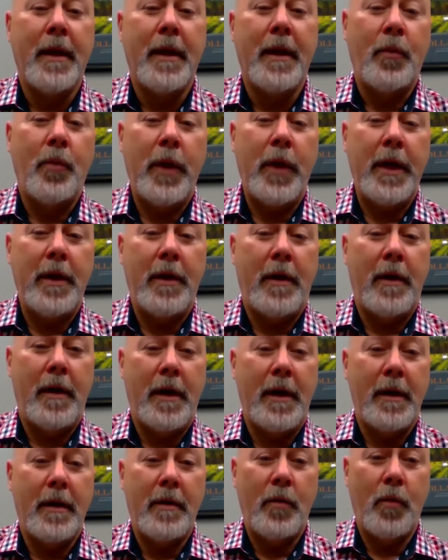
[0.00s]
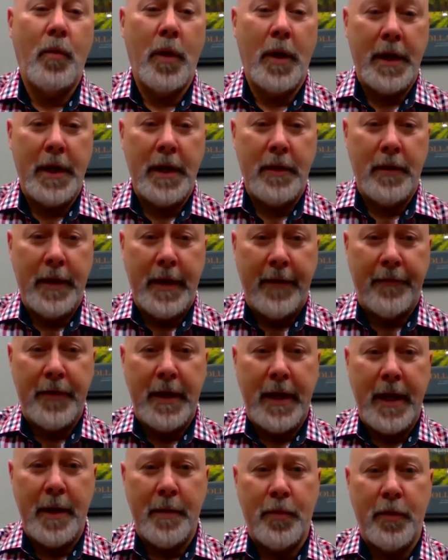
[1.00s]
we are working on
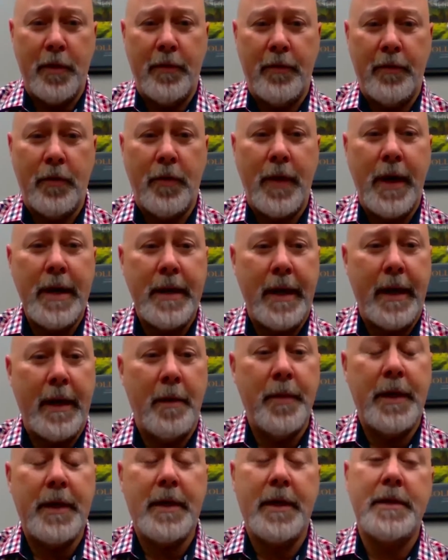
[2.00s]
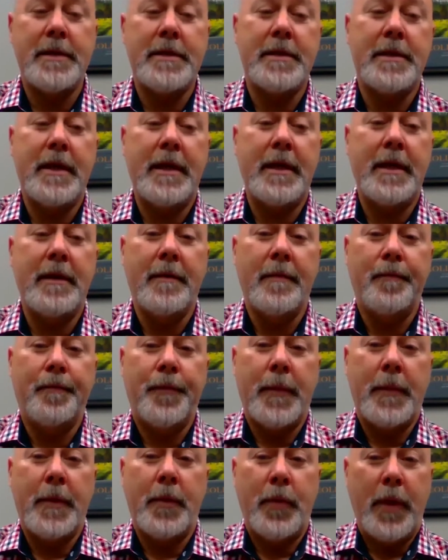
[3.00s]
FDA approval right now because the
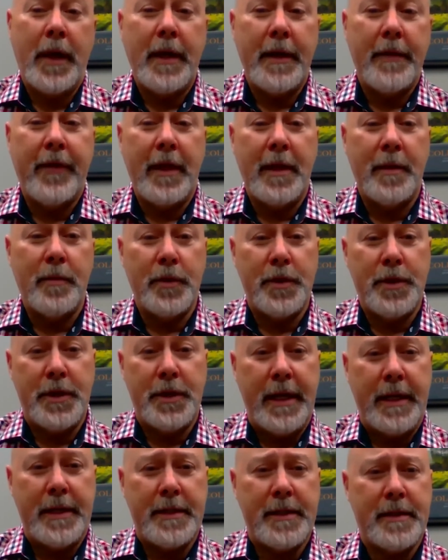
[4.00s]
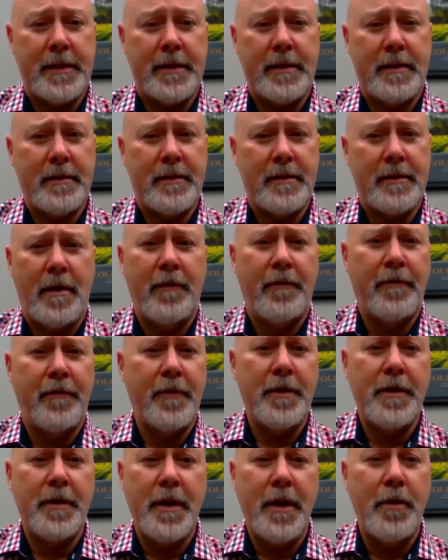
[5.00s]
readily available sheets call
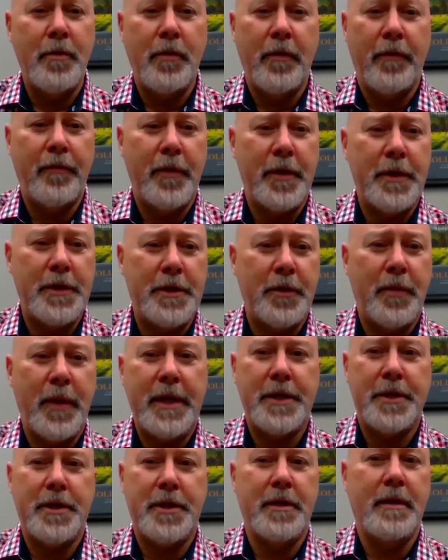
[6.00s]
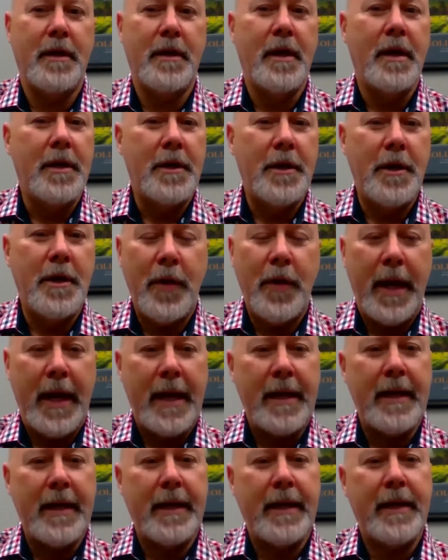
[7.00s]
for no refrigeration, no
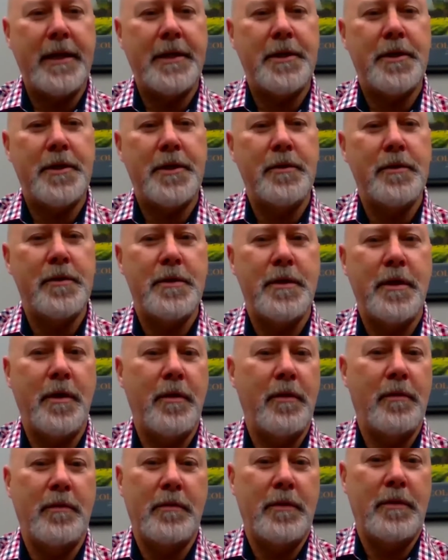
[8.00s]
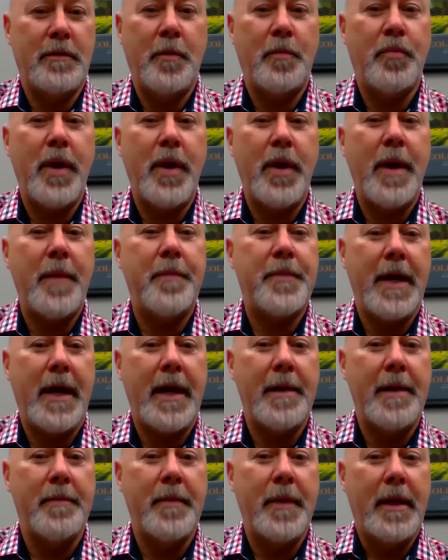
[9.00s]
handling issues, no prep
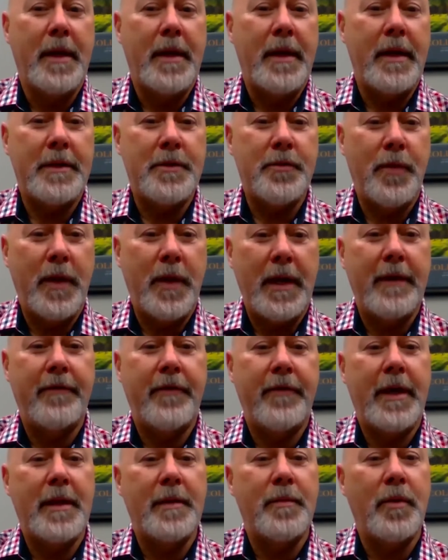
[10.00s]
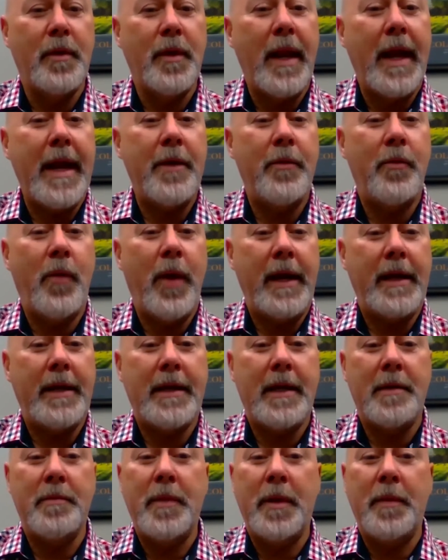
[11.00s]
time. It's readily available, lightweight,
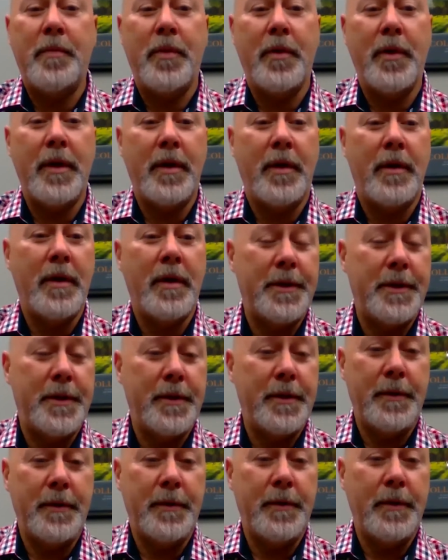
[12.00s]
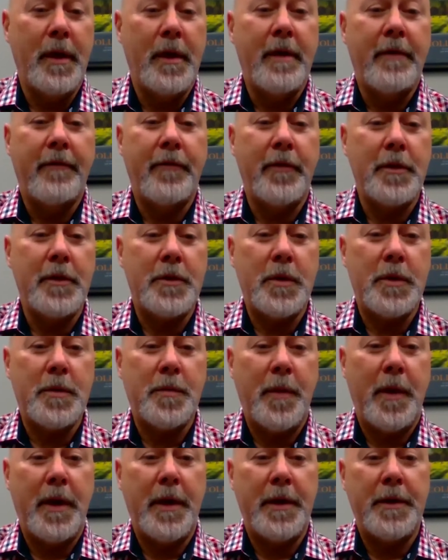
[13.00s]
can be put onto first
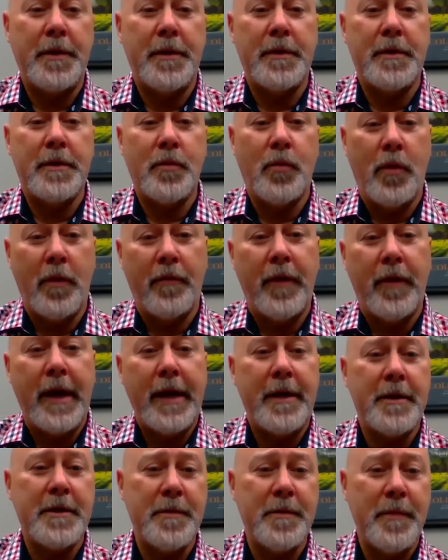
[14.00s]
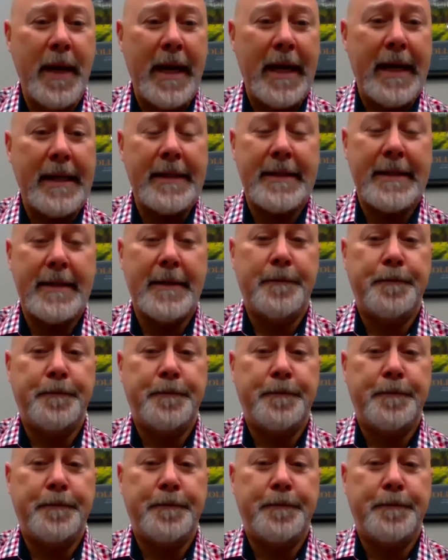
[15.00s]
responders, war fighters, medics.